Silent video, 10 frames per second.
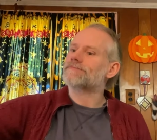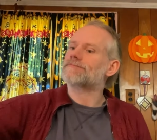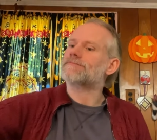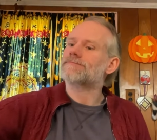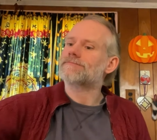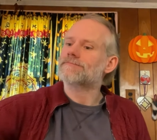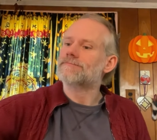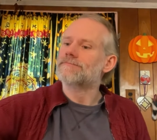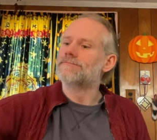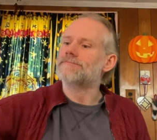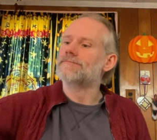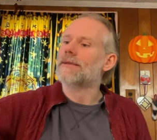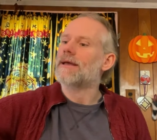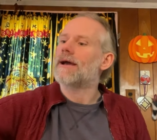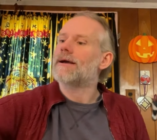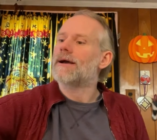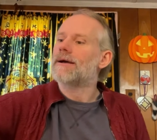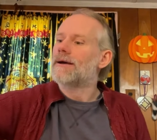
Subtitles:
Nothing is said.